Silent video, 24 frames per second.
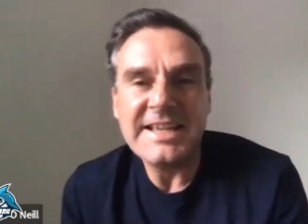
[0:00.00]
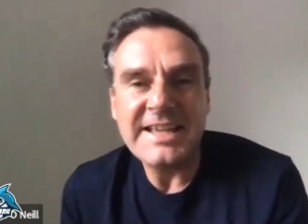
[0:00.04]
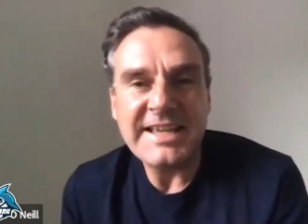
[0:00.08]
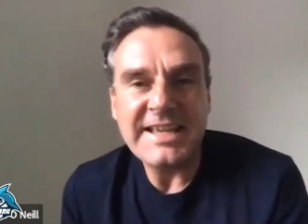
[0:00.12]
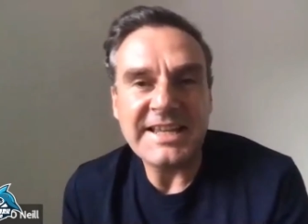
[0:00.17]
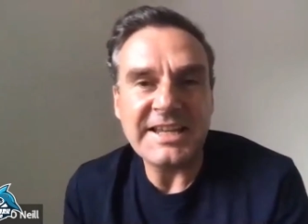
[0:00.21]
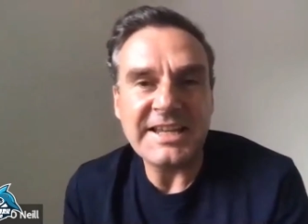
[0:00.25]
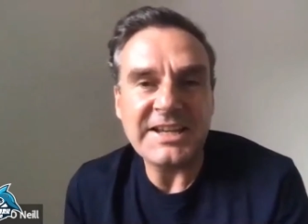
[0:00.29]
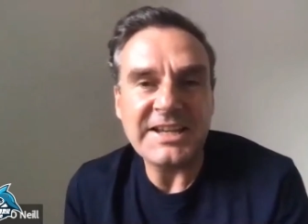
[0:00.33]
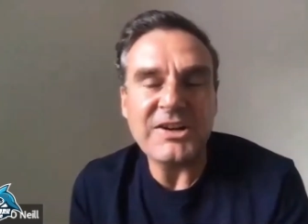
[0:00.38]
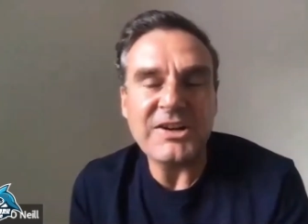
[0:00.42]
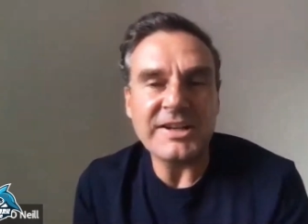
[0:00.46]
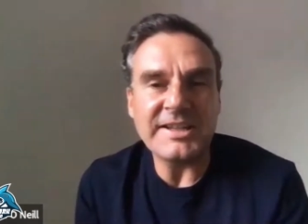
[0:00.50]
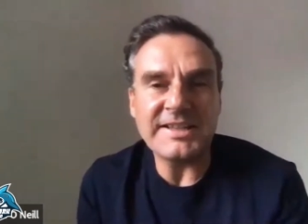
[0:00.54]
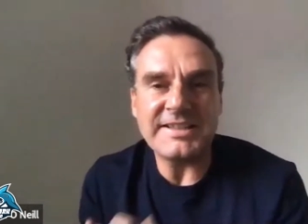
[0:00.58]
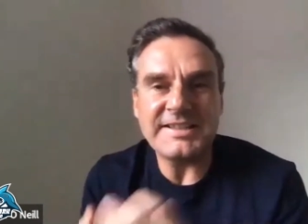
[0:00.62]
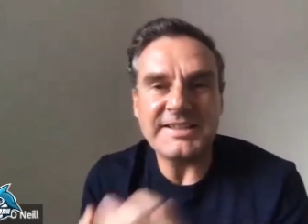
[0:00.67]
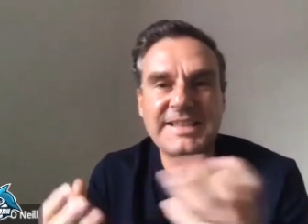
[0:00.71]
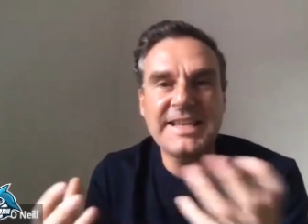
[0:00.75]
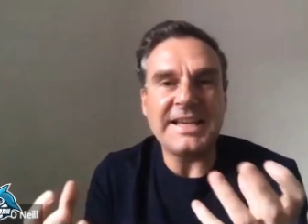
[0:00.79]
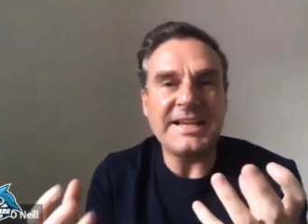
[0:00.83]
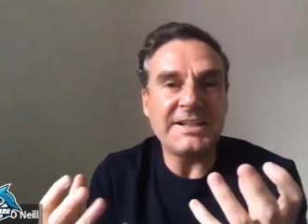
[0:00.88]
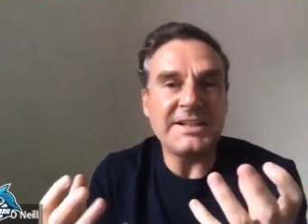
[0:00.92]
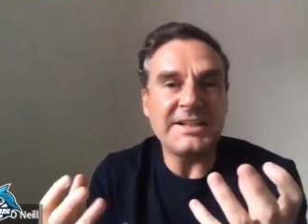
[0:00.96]
in the kind of
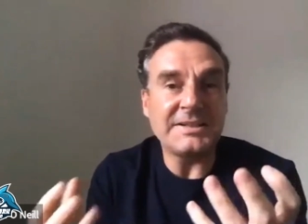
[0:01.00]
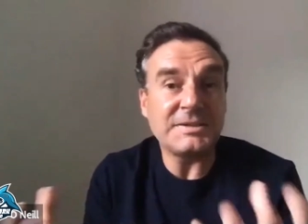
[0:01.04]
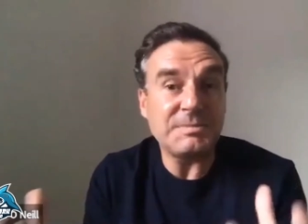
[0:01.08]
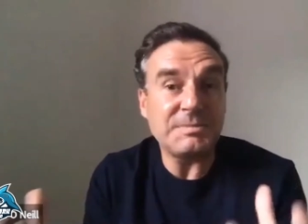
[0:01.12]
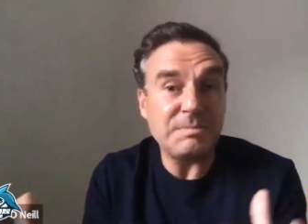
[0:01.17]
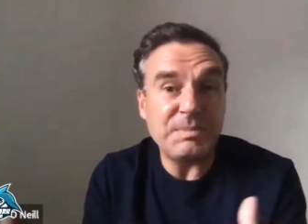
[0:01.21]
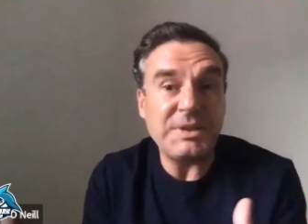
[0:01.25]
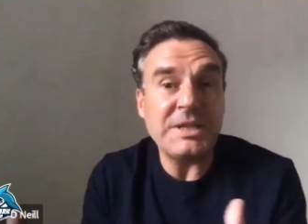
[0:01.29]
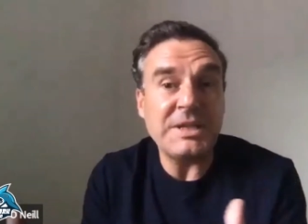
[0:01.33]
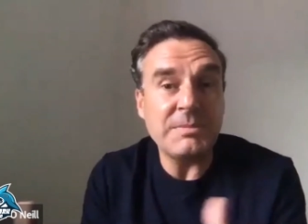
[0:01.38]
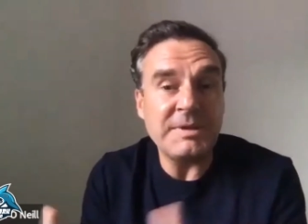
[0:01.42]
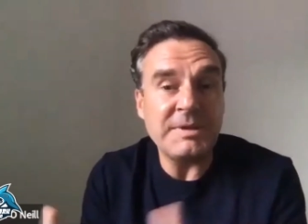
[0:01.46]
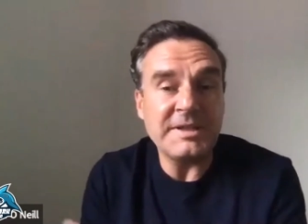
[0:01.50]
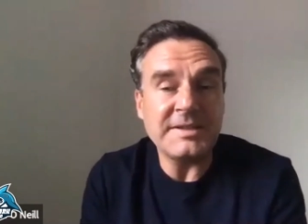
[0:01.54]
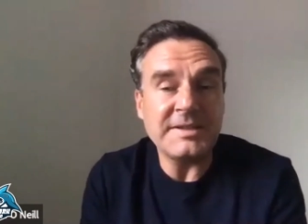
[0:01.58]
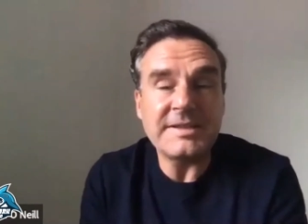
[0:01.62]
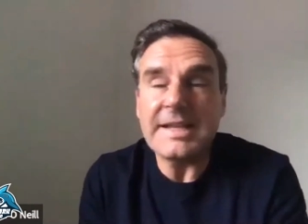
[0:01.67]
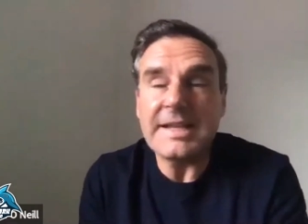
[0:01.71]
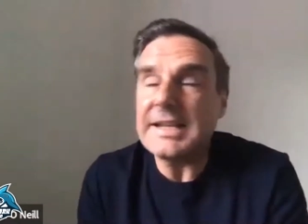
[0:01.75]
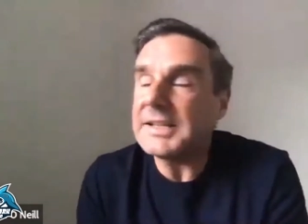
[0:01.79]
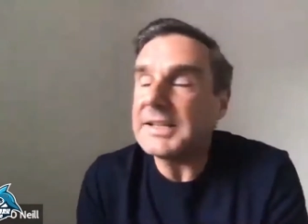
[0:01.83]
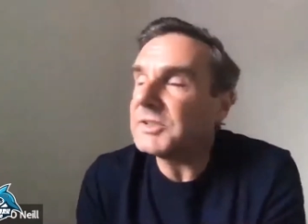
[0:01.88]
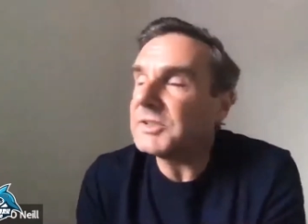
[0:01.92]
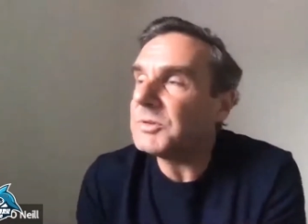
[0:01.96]
sales B two B
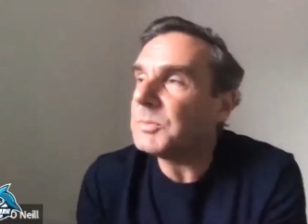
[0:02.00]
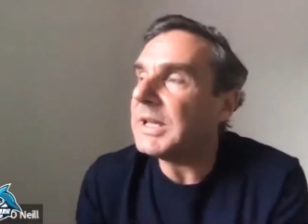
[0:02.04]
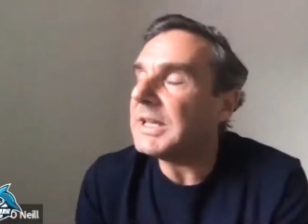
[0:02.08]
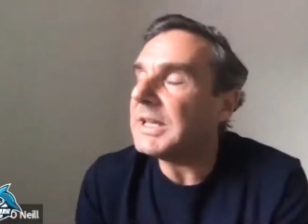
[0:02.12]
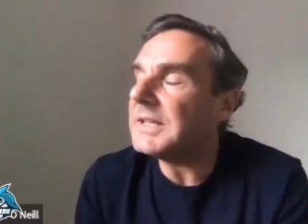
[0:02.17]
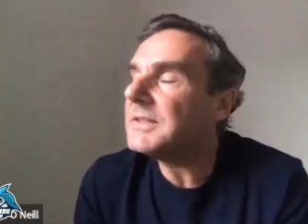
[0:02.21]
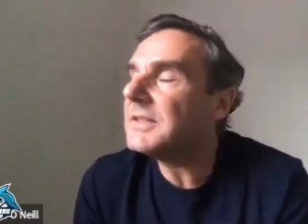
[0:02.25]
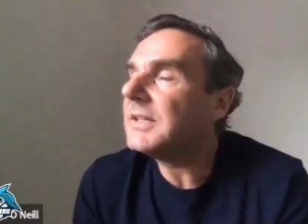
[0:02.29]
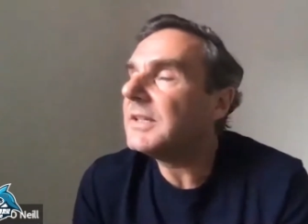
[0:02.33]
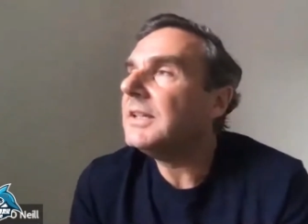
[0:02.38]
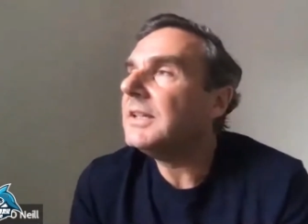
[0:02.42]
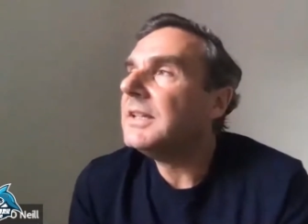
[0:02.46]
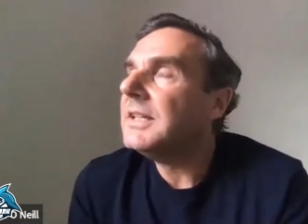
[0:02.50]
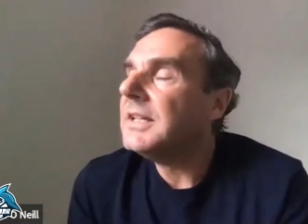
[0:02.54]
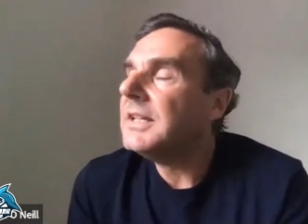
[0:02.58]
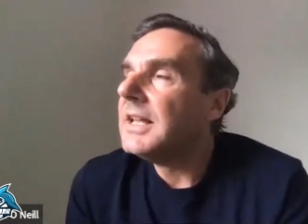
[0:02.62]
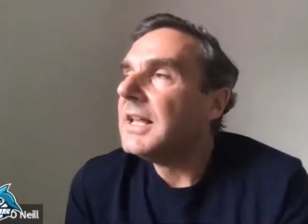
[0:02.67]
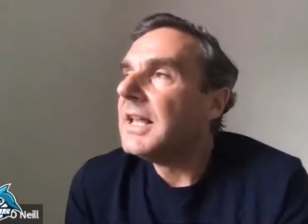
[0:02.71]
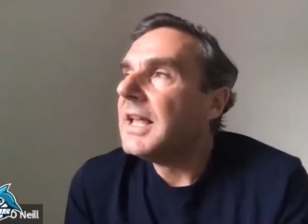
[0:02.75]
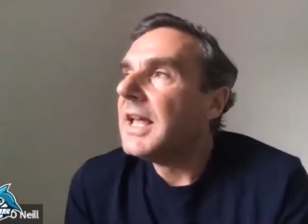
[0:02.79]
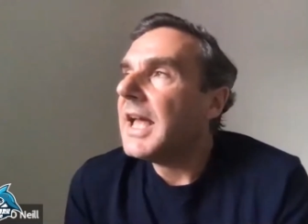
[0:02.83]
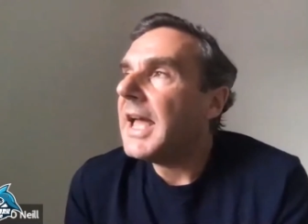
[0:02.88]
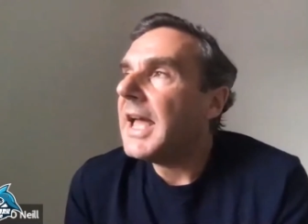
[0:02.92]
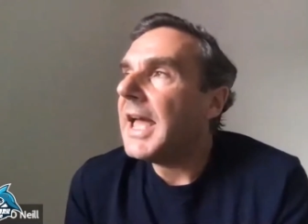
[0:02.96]
selling space.
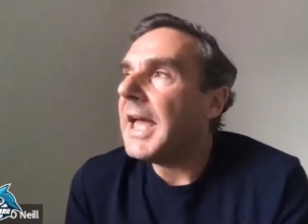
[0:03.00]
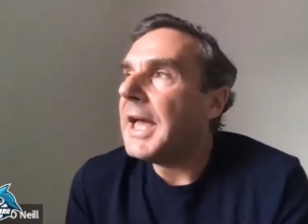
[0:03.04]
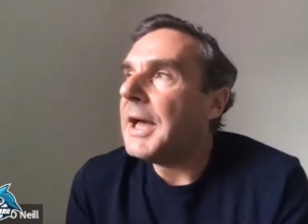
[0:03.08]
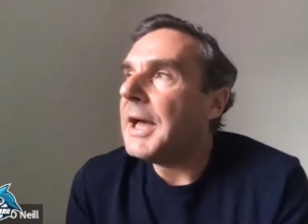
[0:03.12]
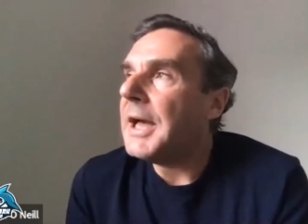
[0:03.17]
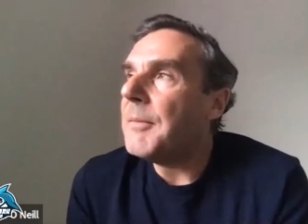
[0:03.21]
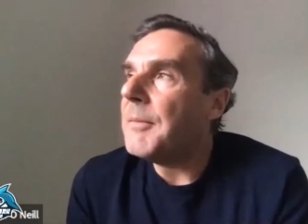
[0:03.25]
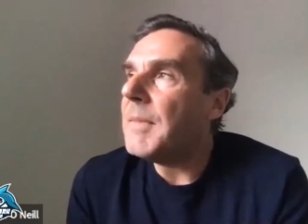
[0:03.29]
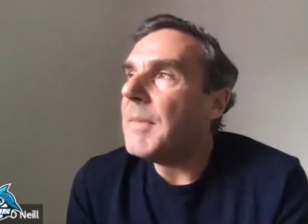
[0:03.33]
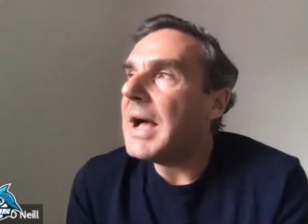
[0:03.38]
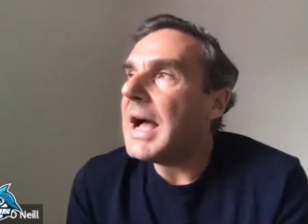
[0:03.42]
Um,